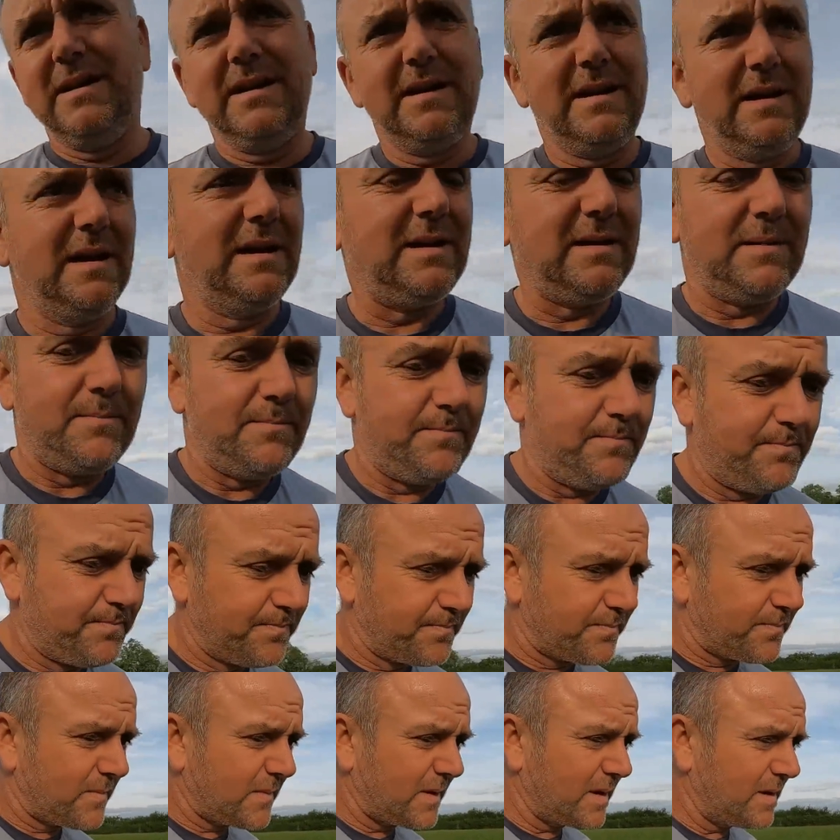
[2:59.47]
in
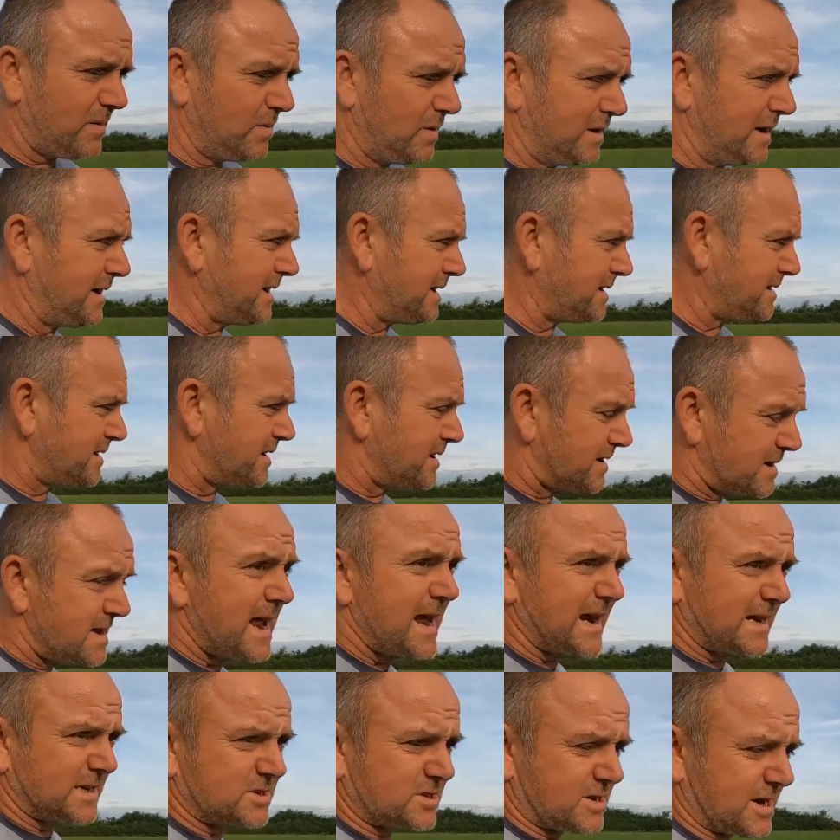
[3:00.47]
the
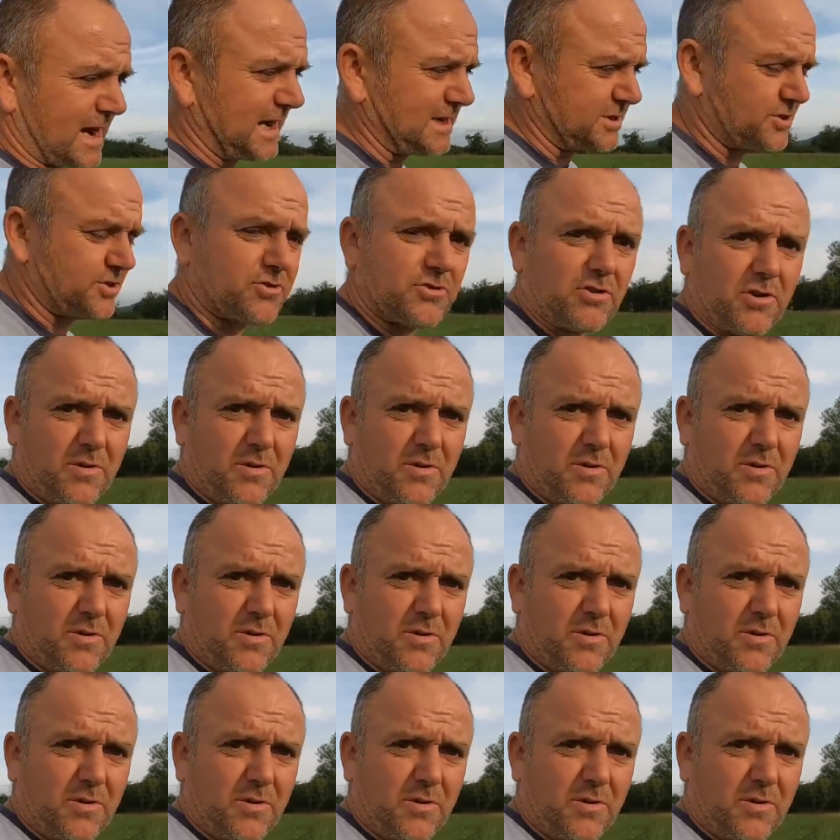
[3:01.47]
next cash